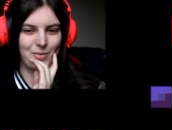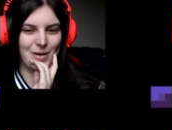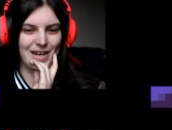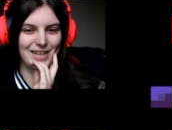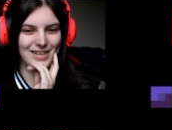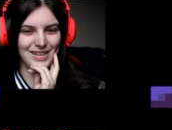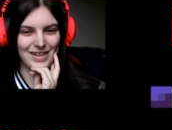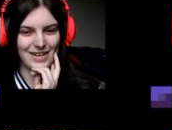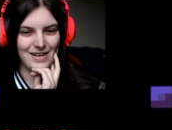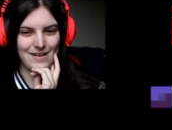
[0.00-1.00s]

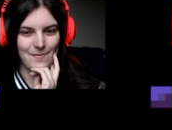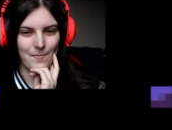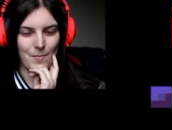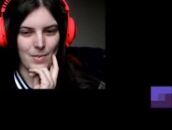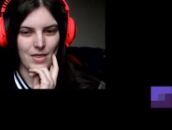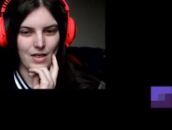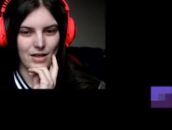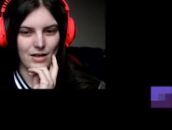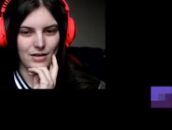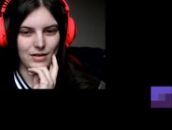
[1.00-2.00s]
apparently.
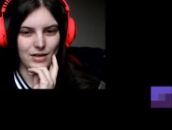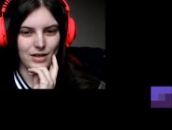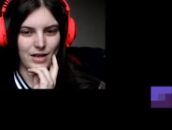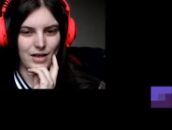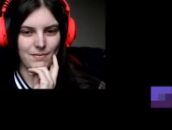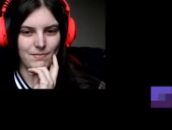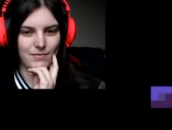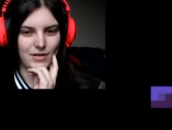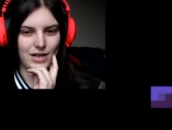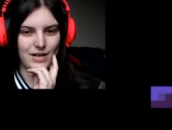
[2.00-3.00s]
Okay,
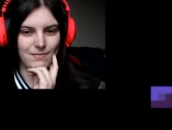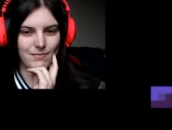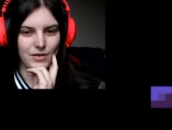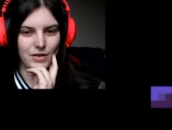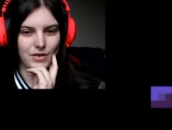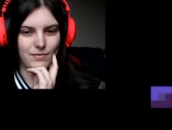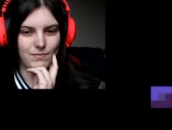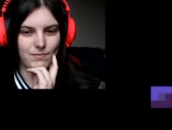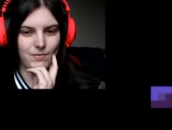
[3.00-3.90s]
right, good.